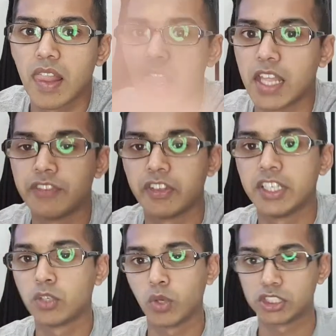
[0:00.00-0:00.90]
If any
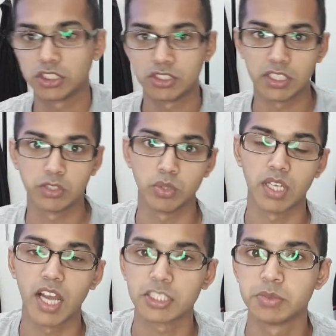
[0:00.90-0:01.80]
questions that you want to
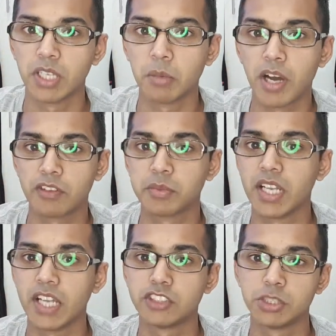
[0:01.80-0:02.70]
ask me apart from the
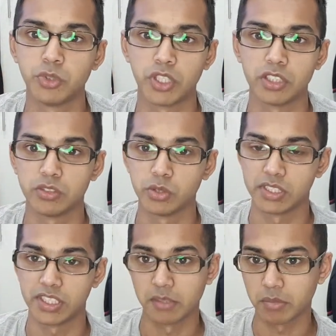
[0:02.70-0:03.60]
live stream, you can do it
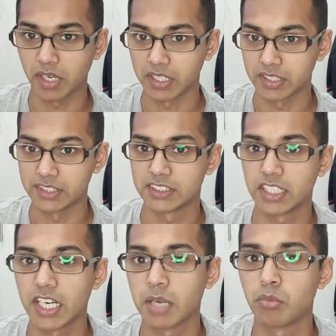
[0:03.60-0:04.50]
in my Instagram,